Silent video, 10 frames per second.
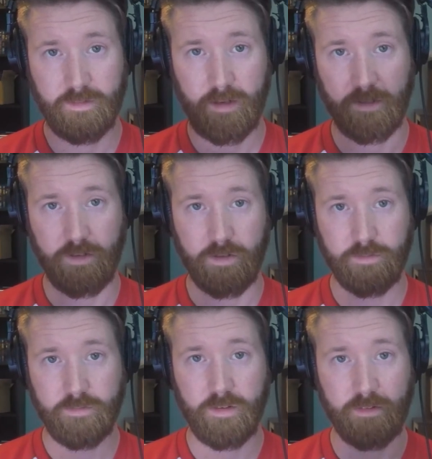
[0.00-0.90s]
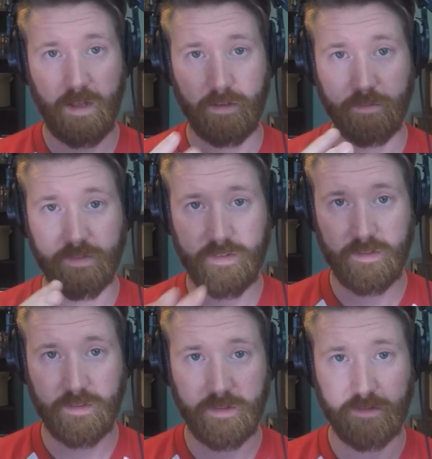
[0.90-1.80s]
I know, a lot of
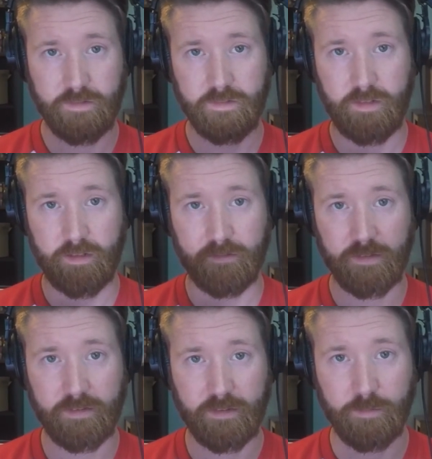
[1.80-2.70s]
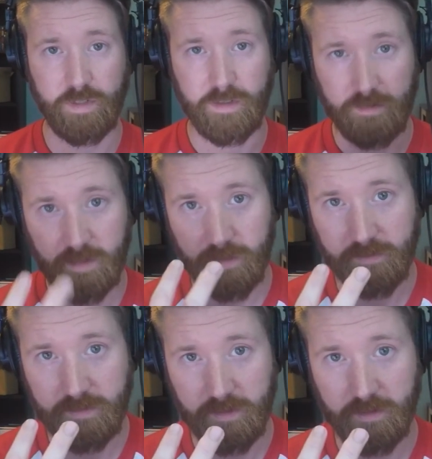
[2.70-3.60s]
sitting here, a lot of listening to me, and a lot of
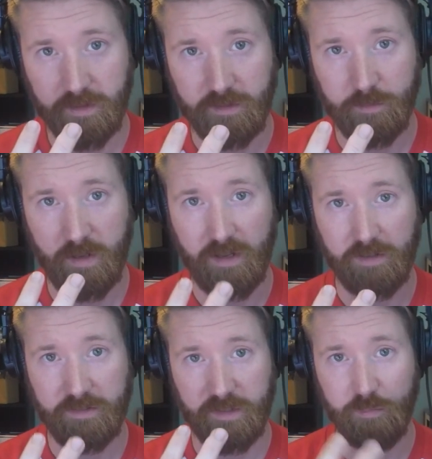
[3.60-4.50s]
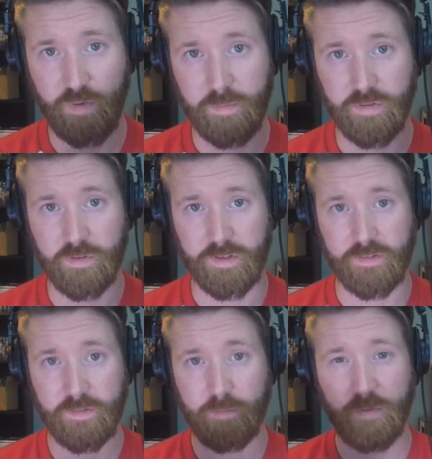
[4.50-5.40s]
staring into my deep baby
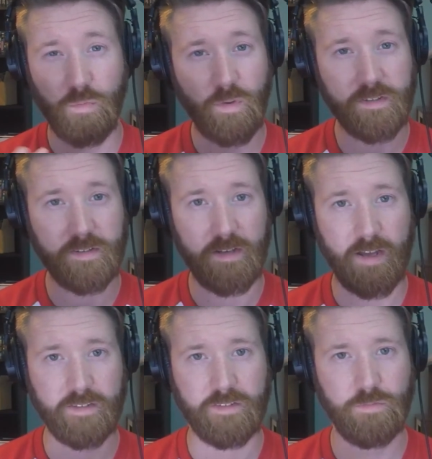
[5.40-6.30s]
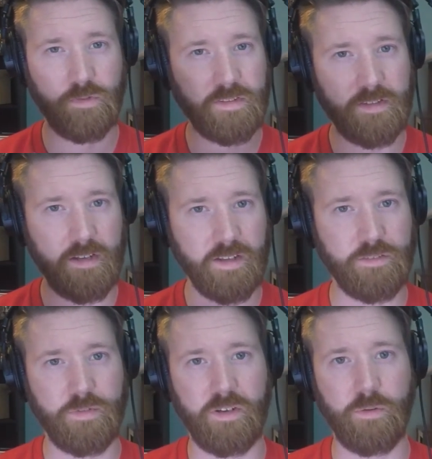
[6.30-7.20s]
greens. But what's next? What's the next
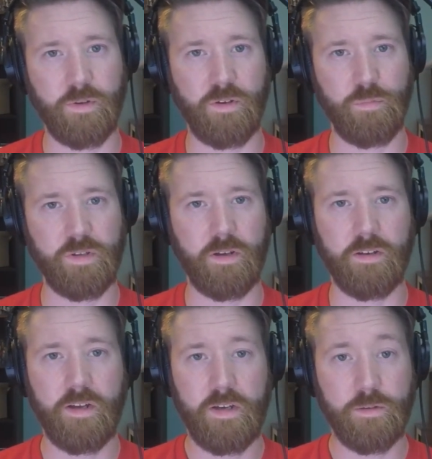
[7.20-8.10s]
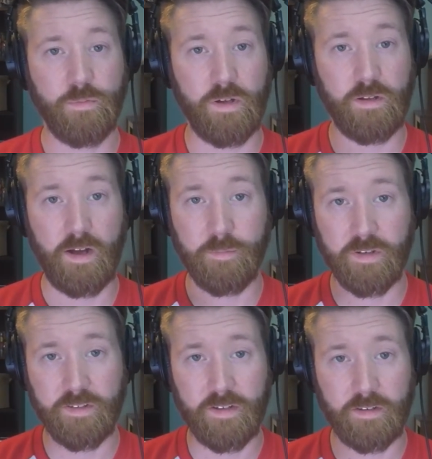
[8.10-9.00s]
video going to be on? Well, I'm going
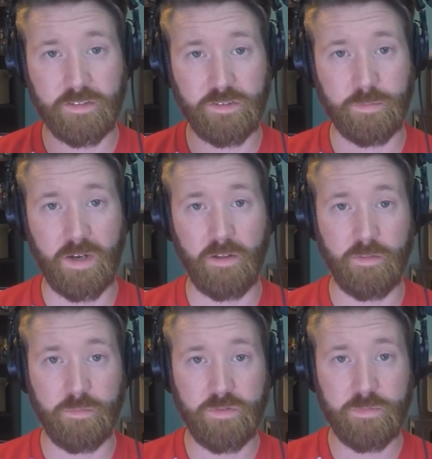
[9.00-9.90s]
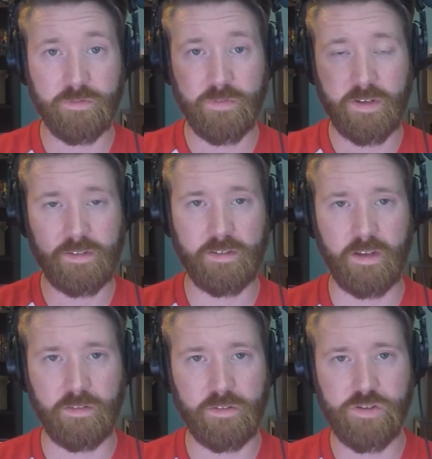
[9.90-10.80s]
to talk to you about the movement phase
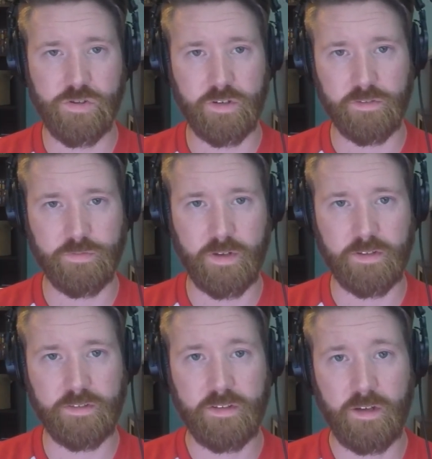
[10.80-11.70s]
and the shooting phase.